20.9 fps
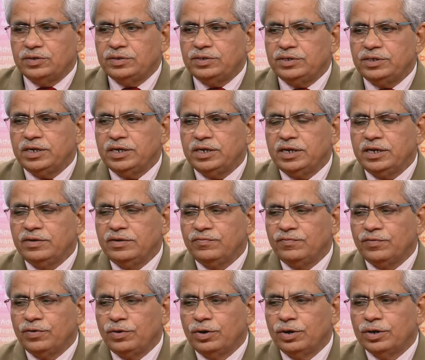training
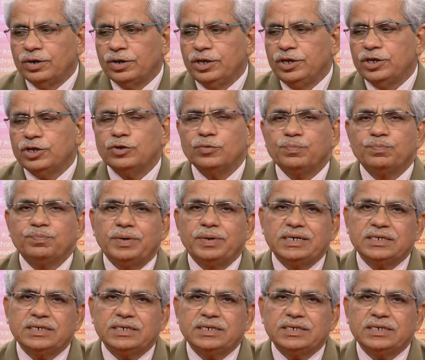for equipment